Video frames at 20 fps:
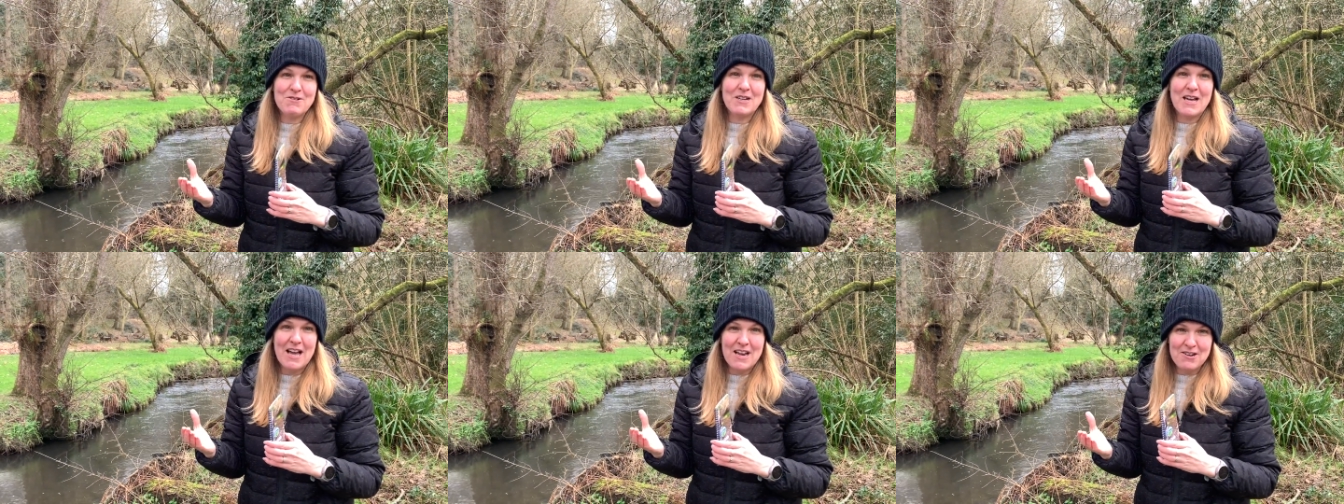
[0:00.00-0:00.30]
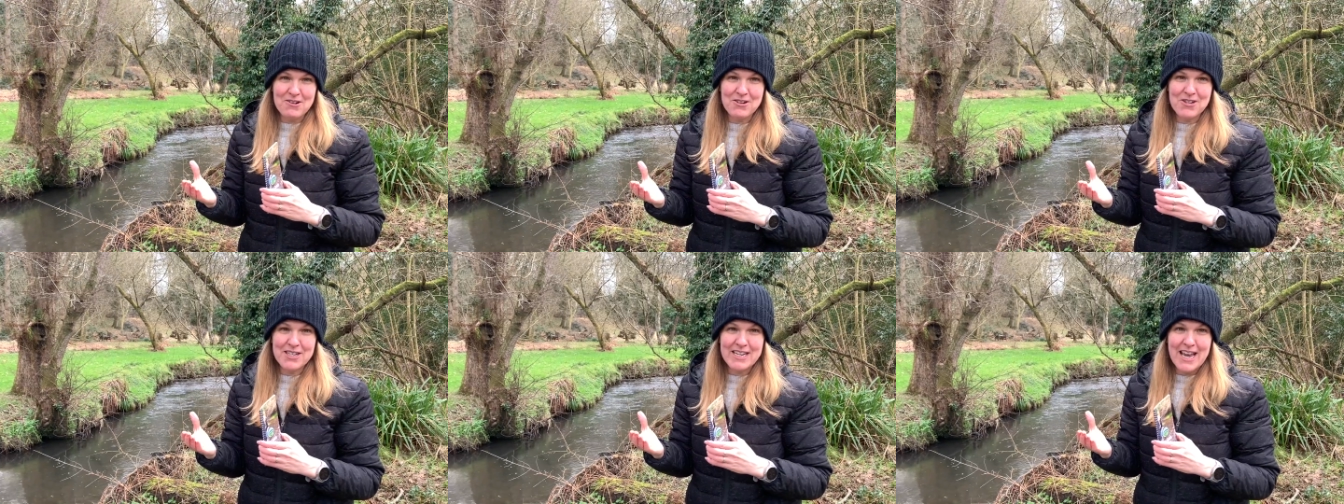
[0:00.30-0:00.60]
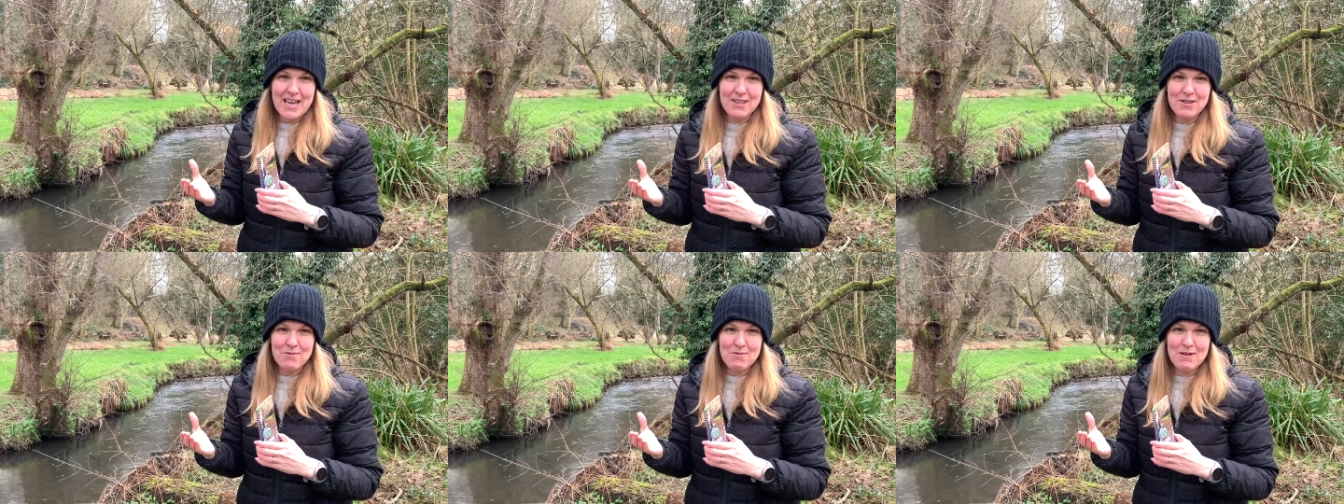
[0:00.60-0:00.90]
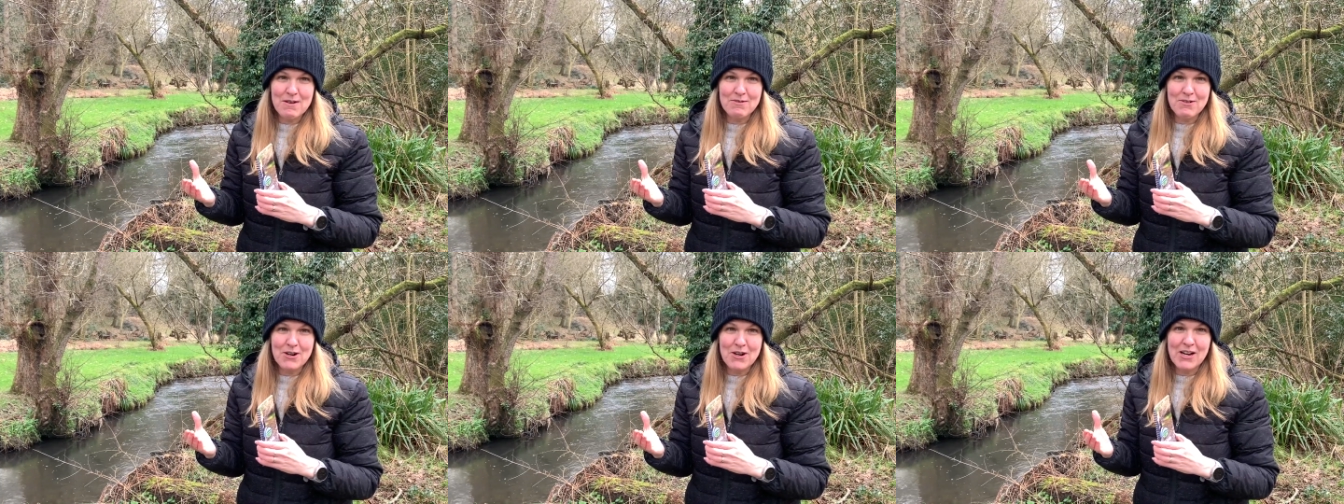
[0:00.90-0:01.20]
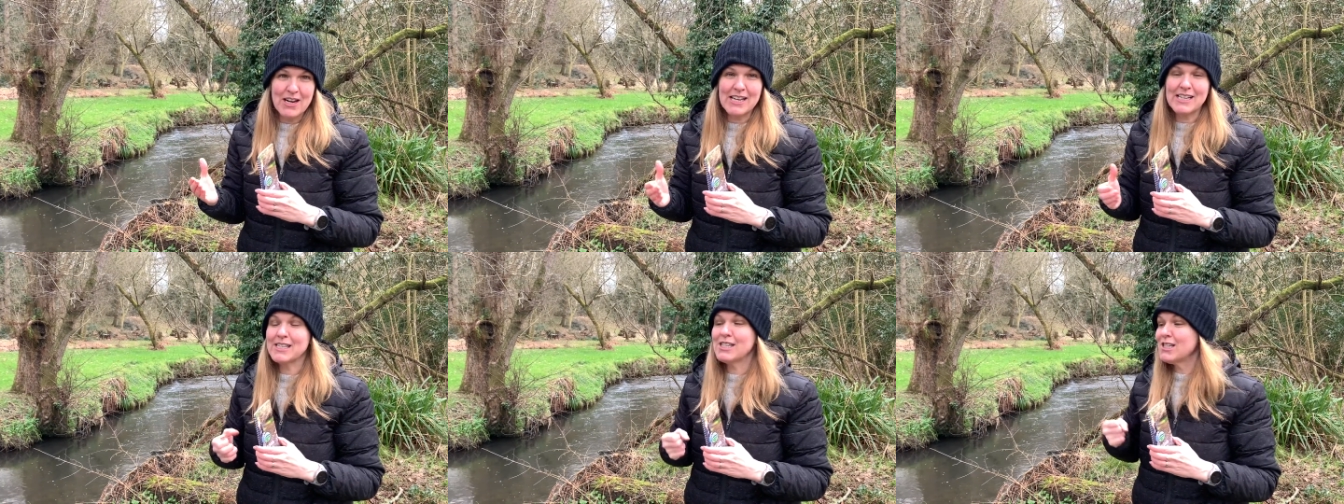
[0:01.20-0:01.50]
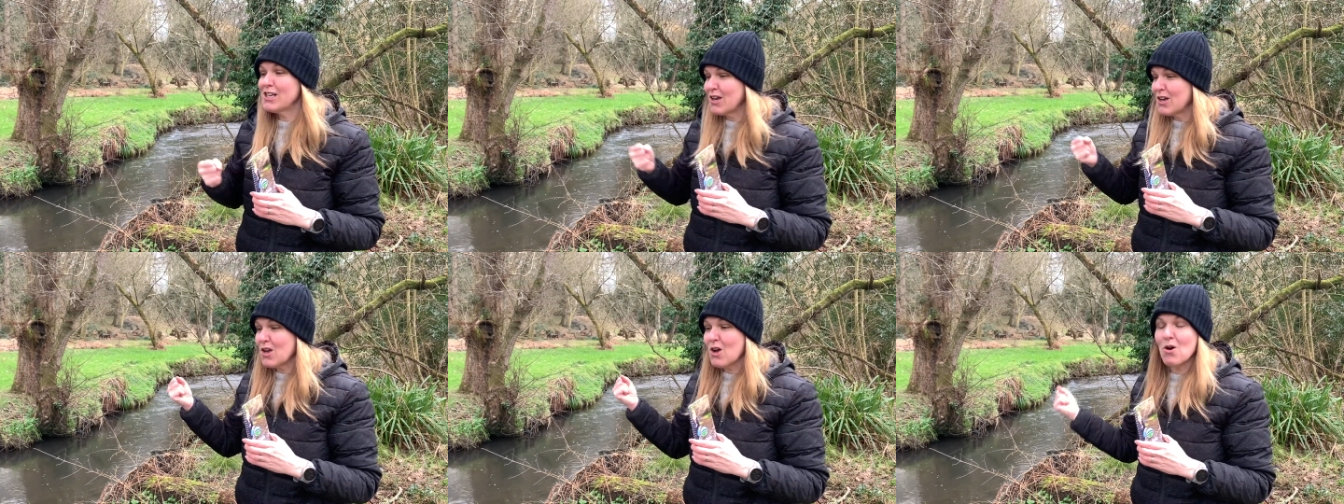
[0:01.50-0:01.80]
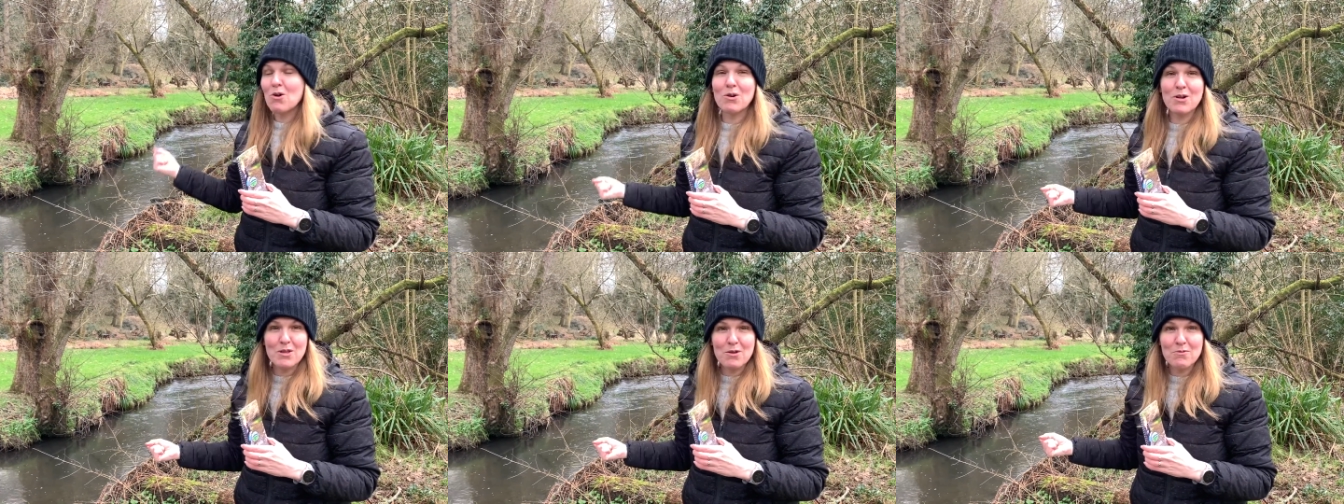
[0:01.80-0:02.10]
to understand the river is to
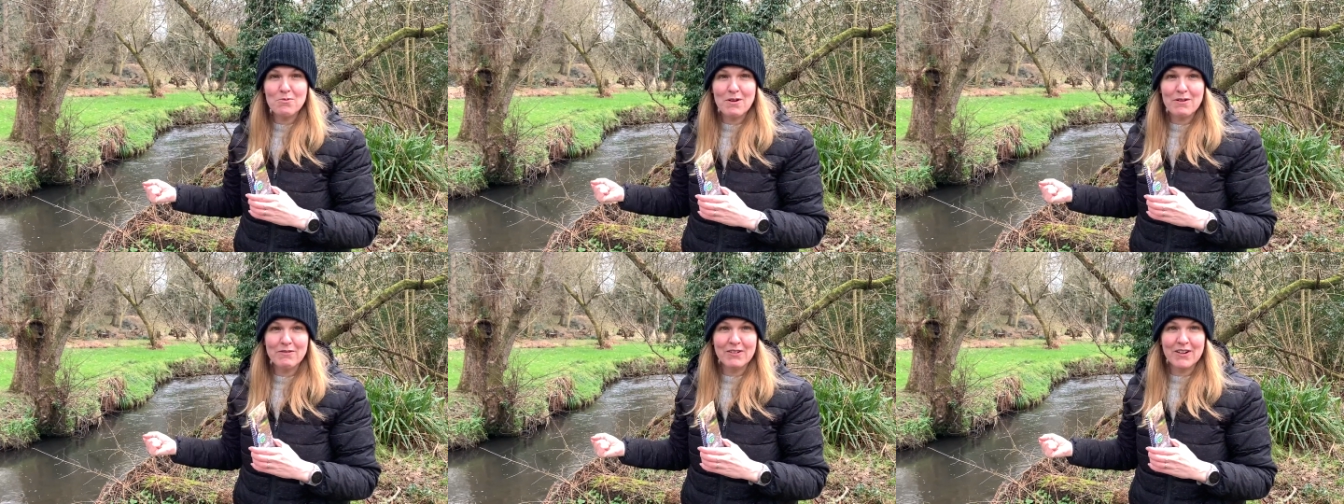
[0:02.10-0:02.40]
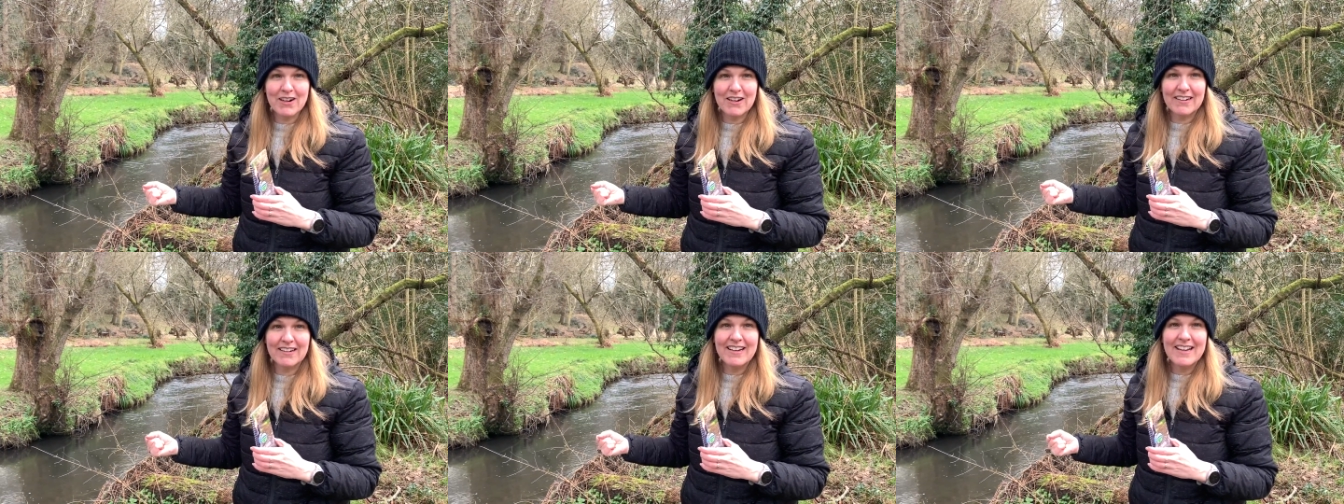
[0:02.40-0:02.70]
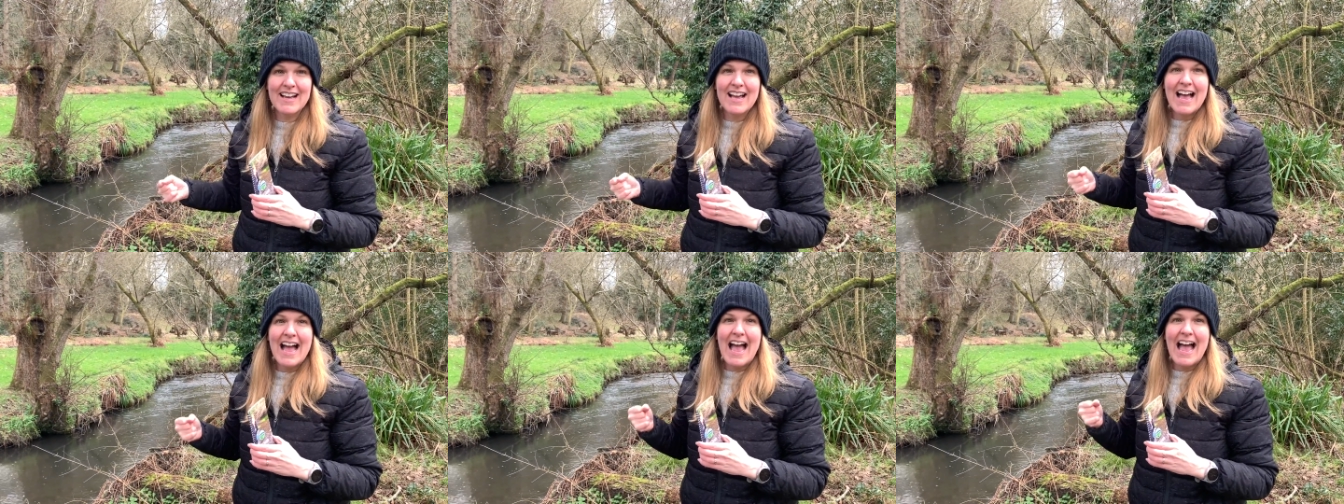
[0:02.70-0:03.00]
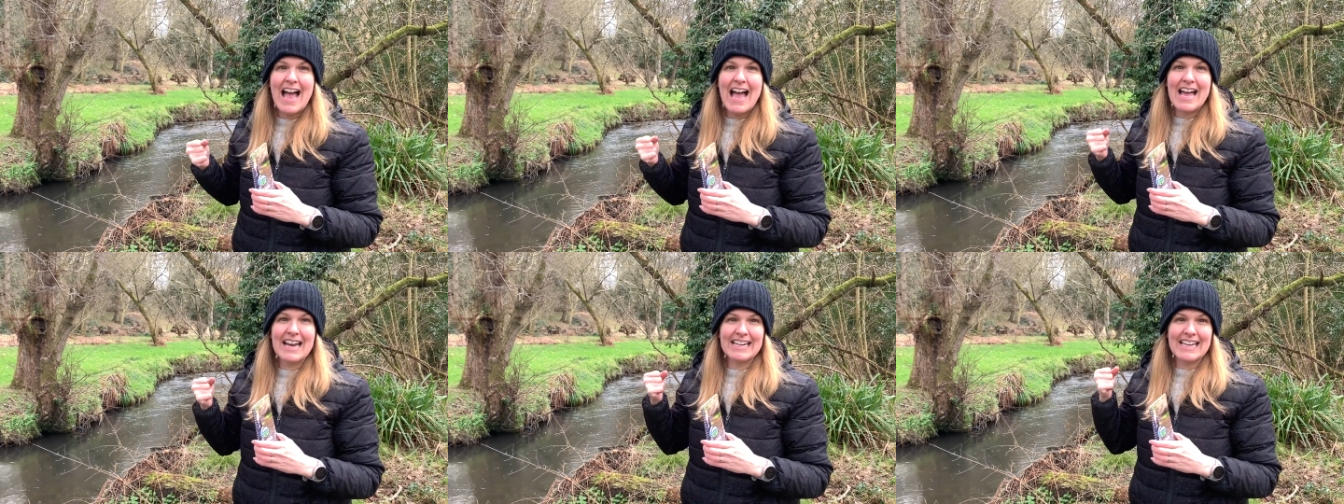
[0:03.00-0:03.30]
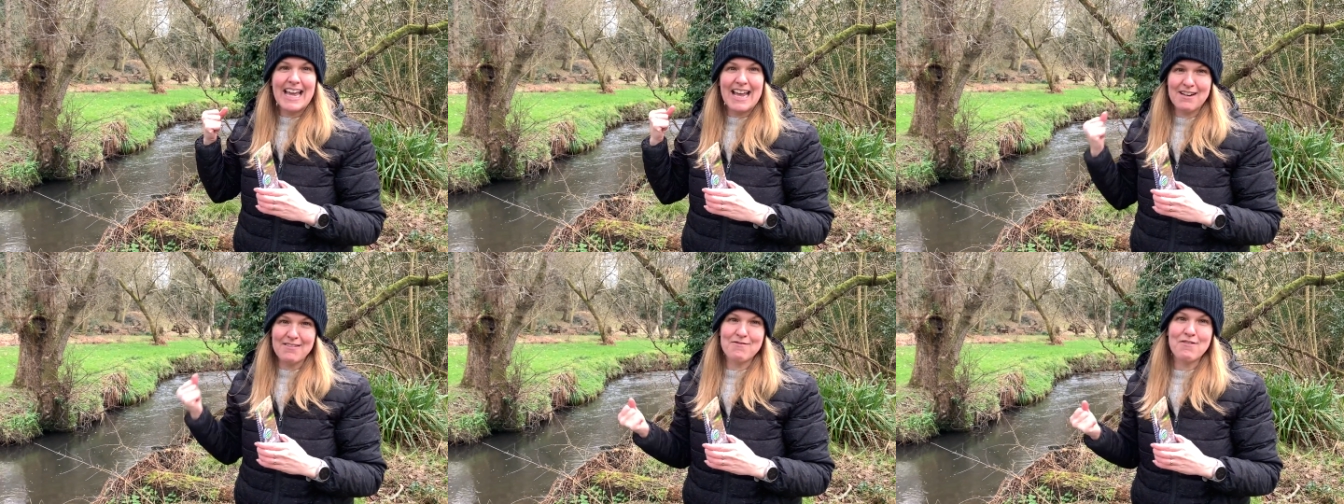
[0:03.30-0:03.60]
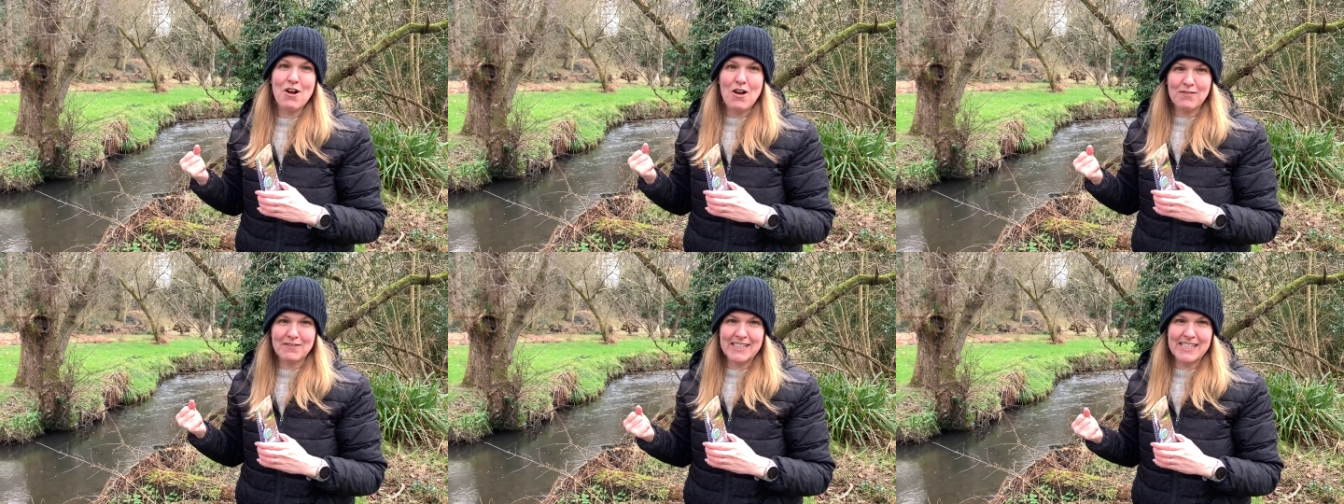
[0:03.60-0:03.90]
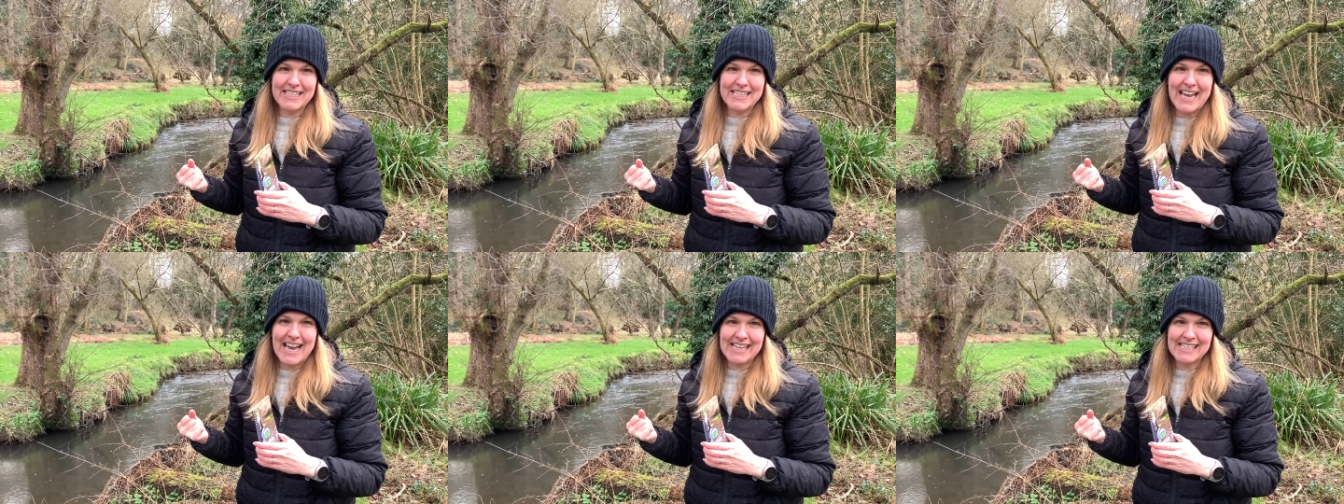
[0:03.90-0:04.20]
go to the river and get involved
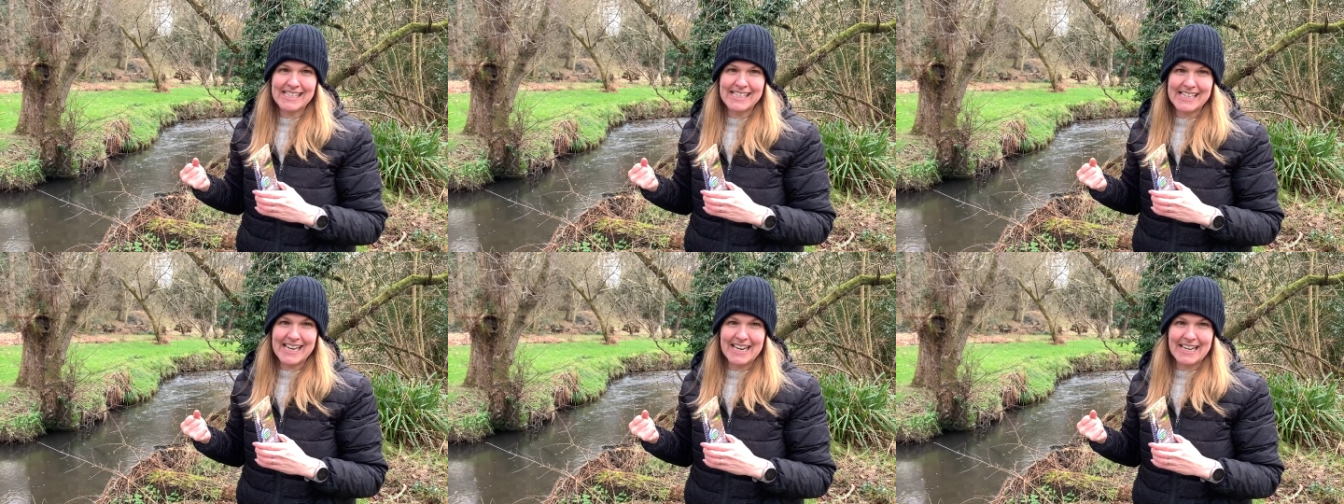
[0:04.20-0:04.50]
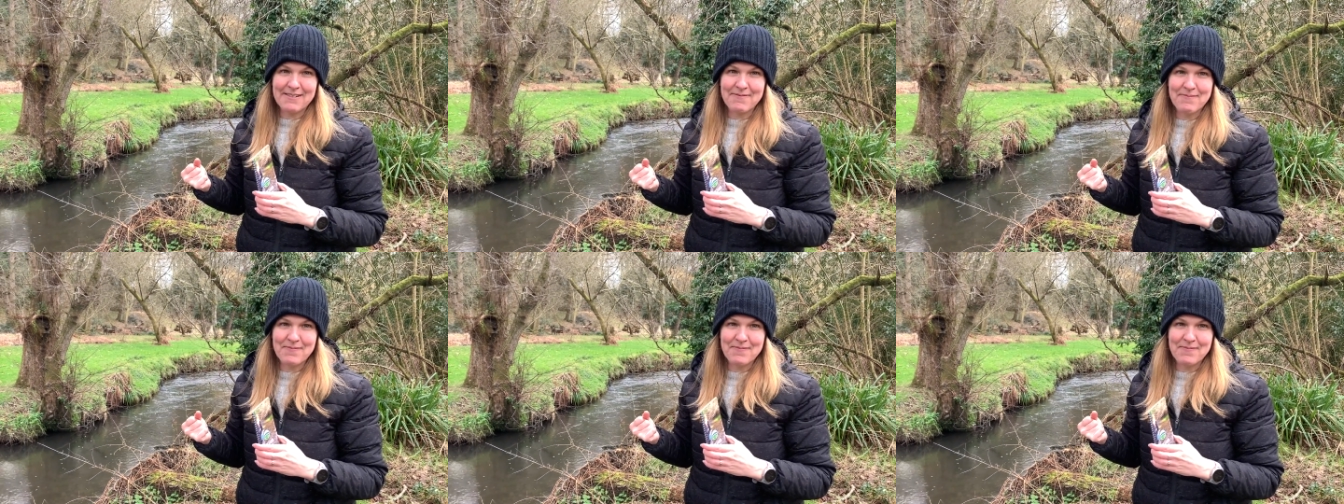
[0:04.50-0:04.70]
in testing.